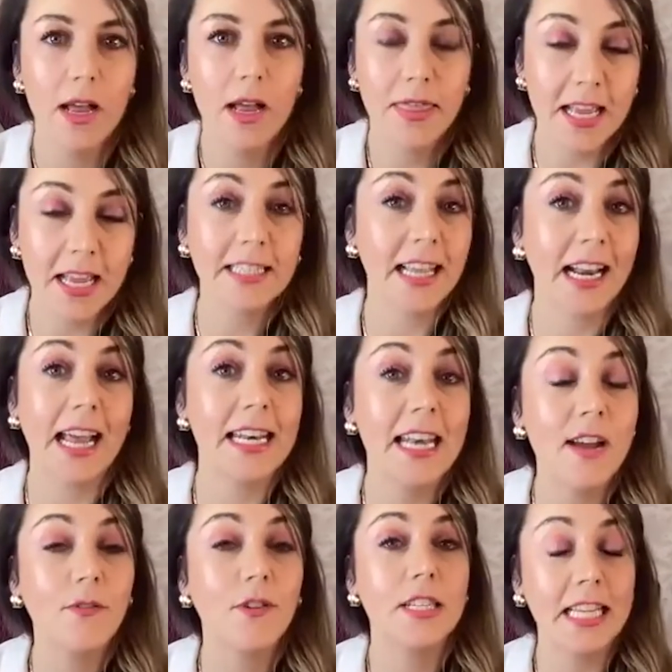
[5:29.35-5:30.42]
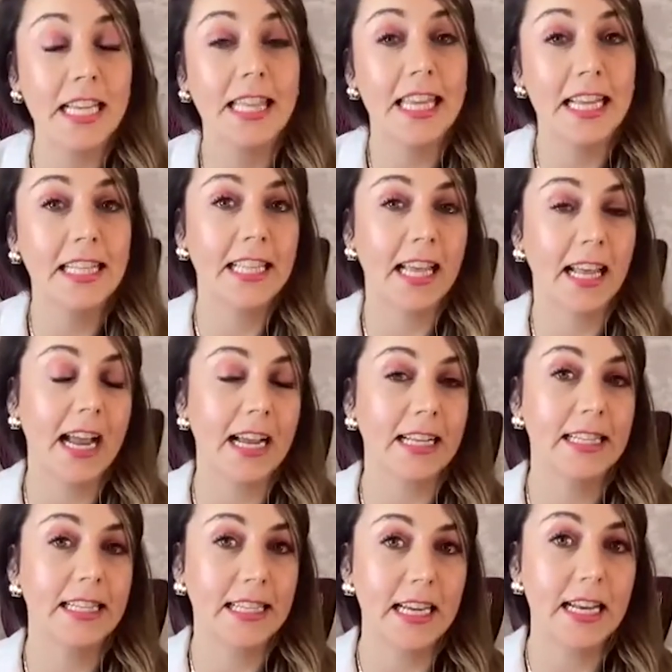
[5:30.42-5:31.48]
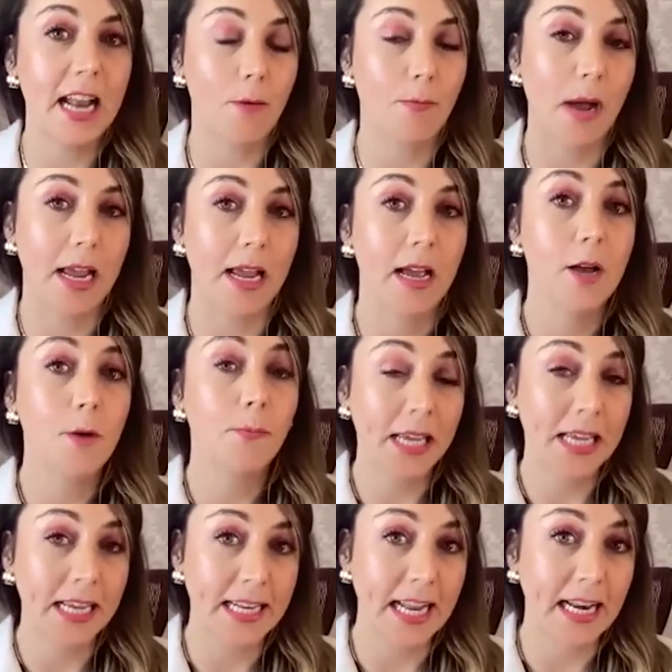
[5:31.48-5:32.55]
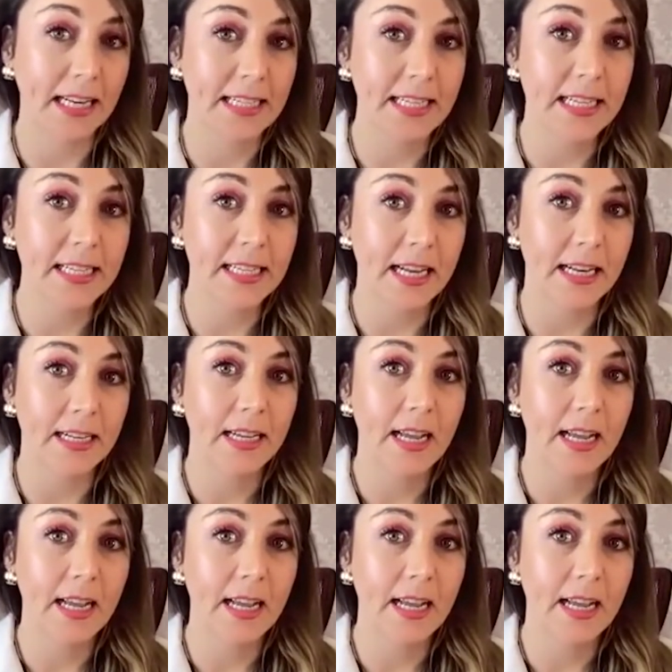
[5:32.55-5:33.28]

things that I'd never seen, things that I had seen at my, being a dental assistant,